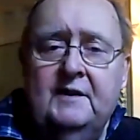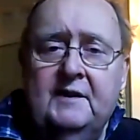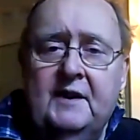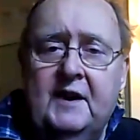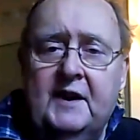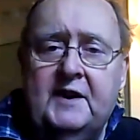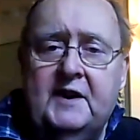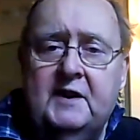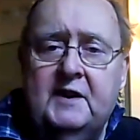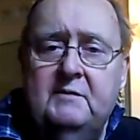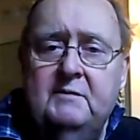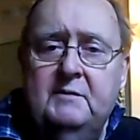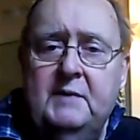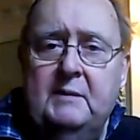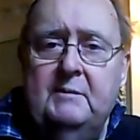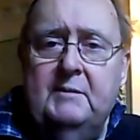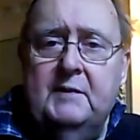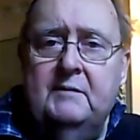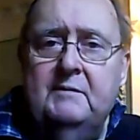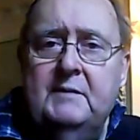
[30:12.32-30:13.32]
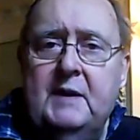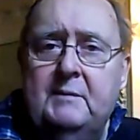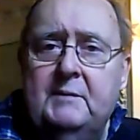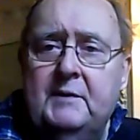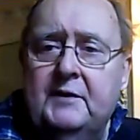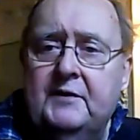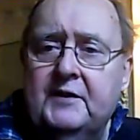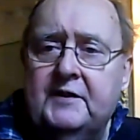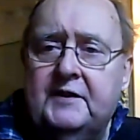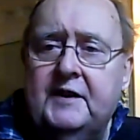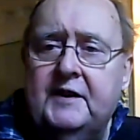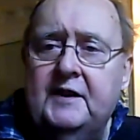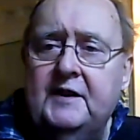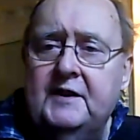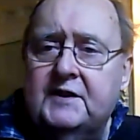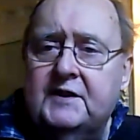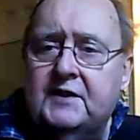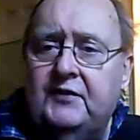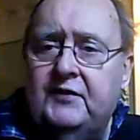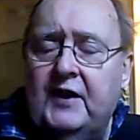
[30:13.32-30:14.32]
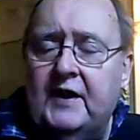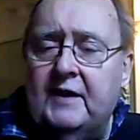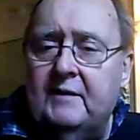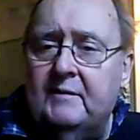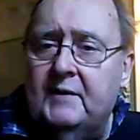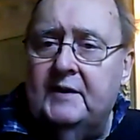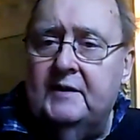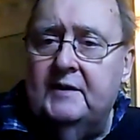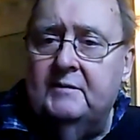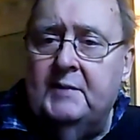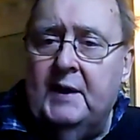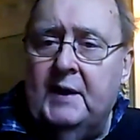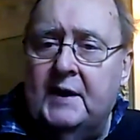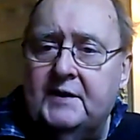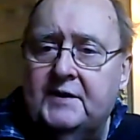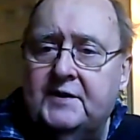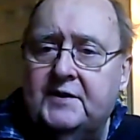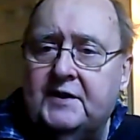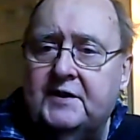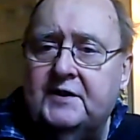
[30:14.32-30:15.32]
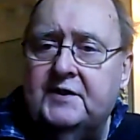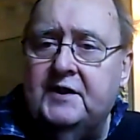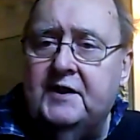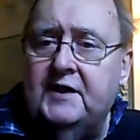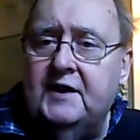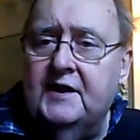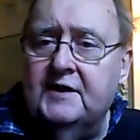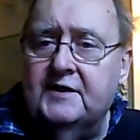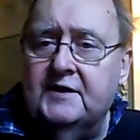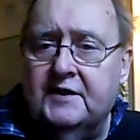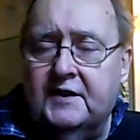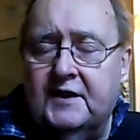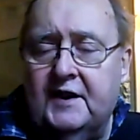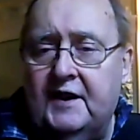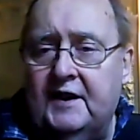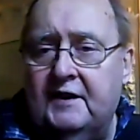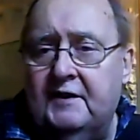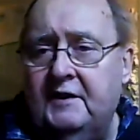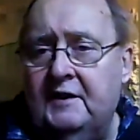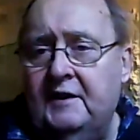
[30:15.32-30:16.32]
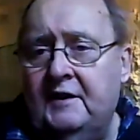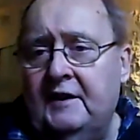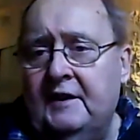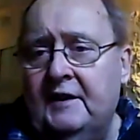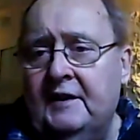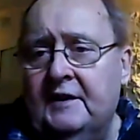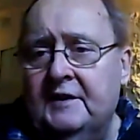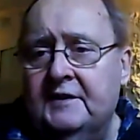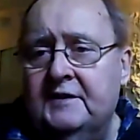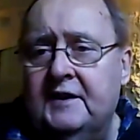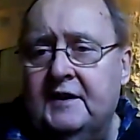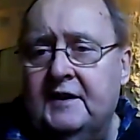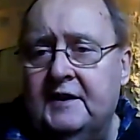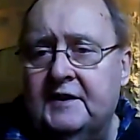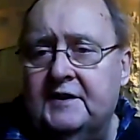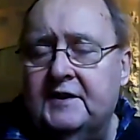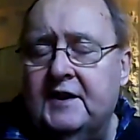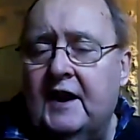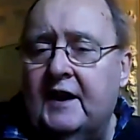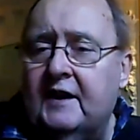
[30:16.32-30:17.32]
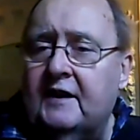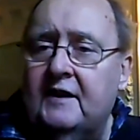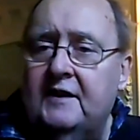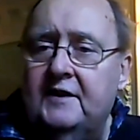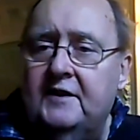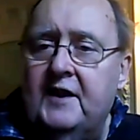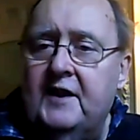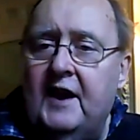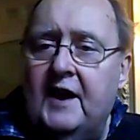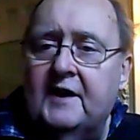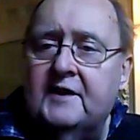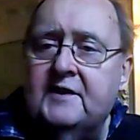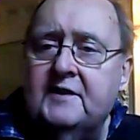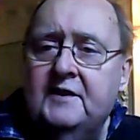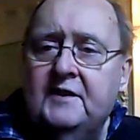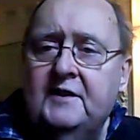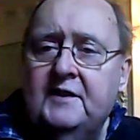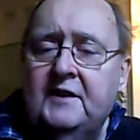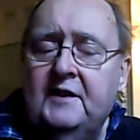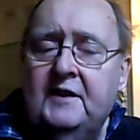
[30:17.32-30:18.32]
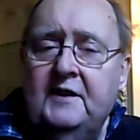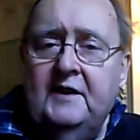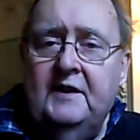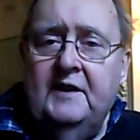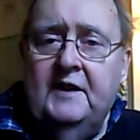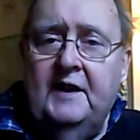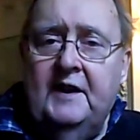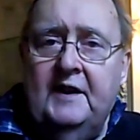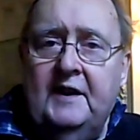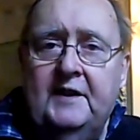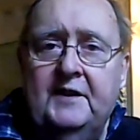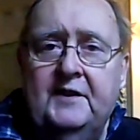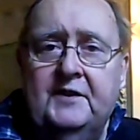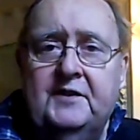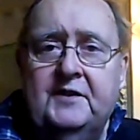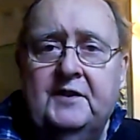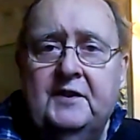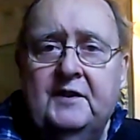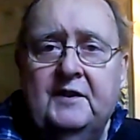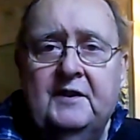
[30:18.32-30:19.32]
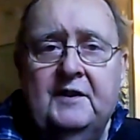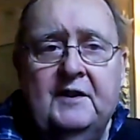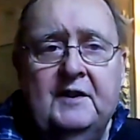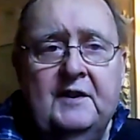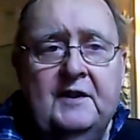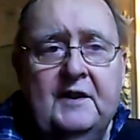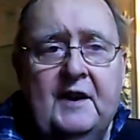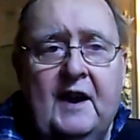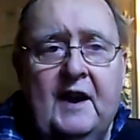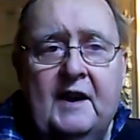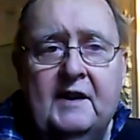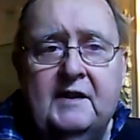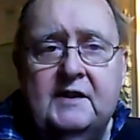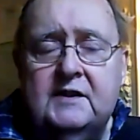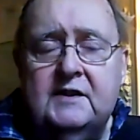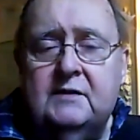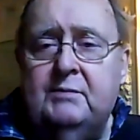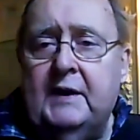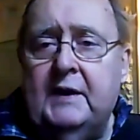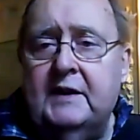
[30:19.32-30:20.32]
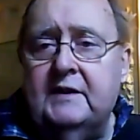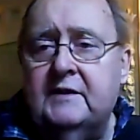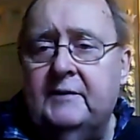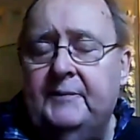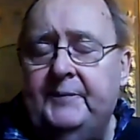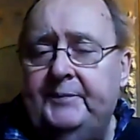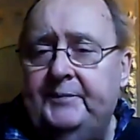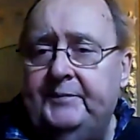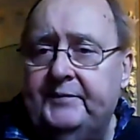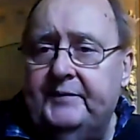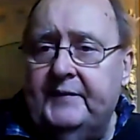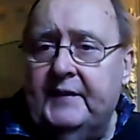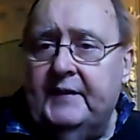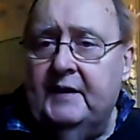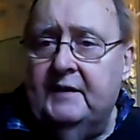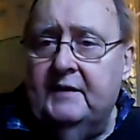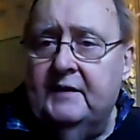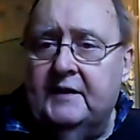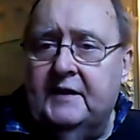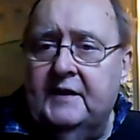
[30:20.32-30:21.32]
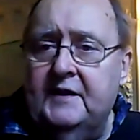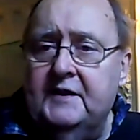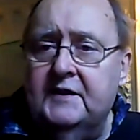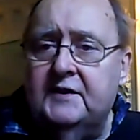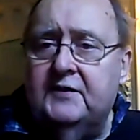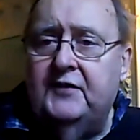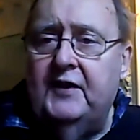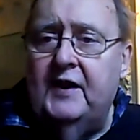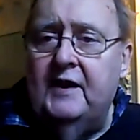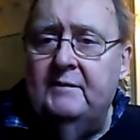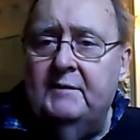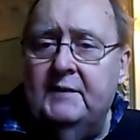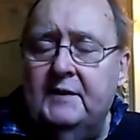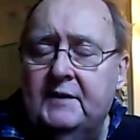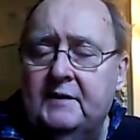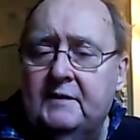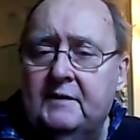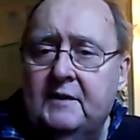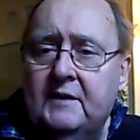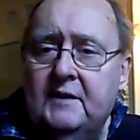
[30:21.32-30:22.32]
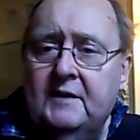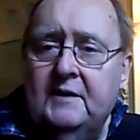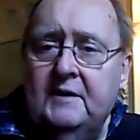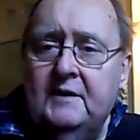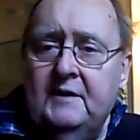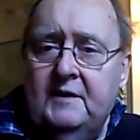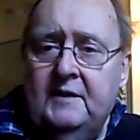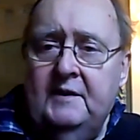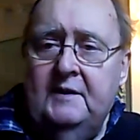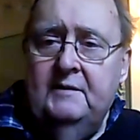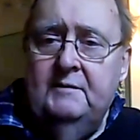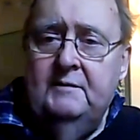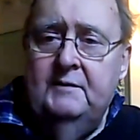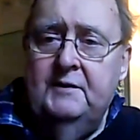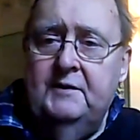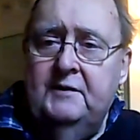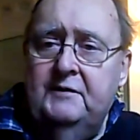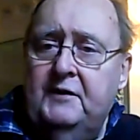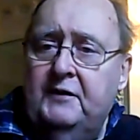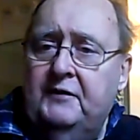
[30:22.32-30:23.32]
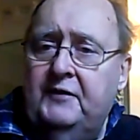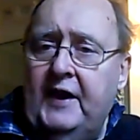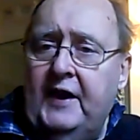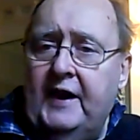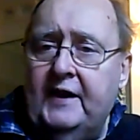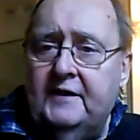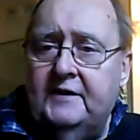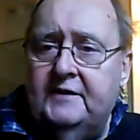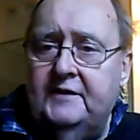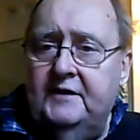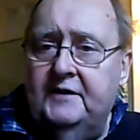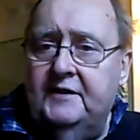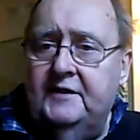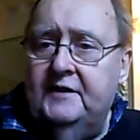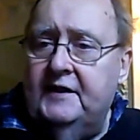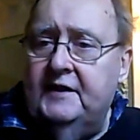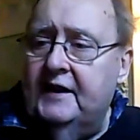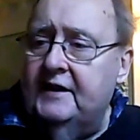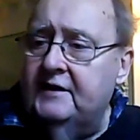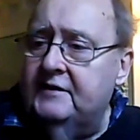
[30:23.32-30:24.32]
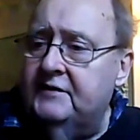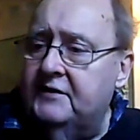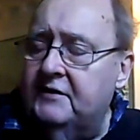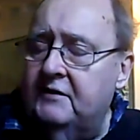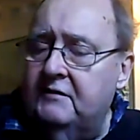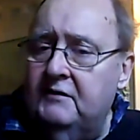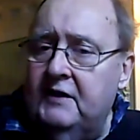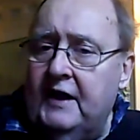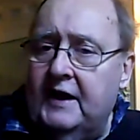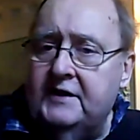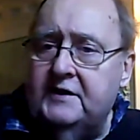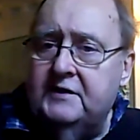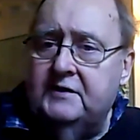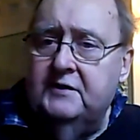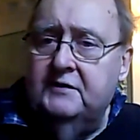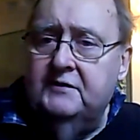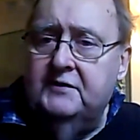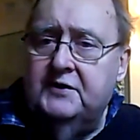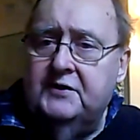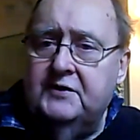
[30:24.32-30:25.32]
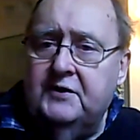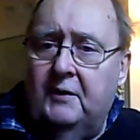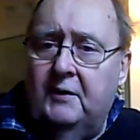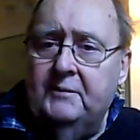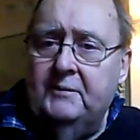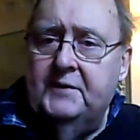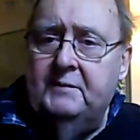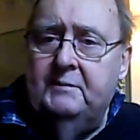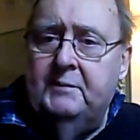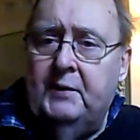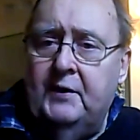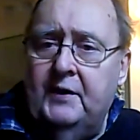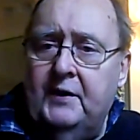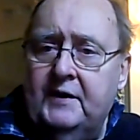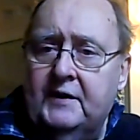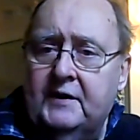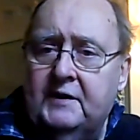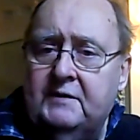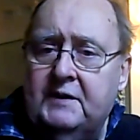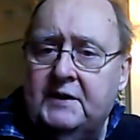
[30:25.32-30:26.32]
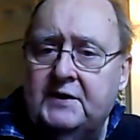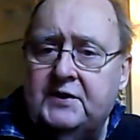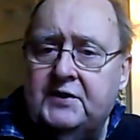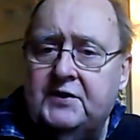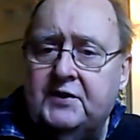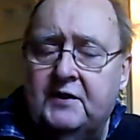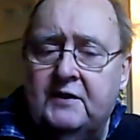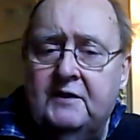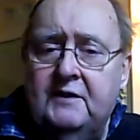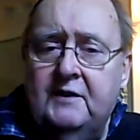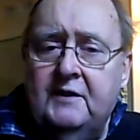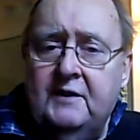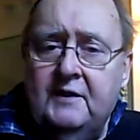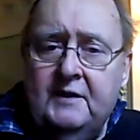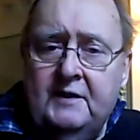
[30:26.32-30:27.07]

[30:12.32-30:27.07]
I can remember a member of the Guinness family about 60 years ago did exactly that, and I expect beginner's family would have reflected that they'd like to have stopped the boy in question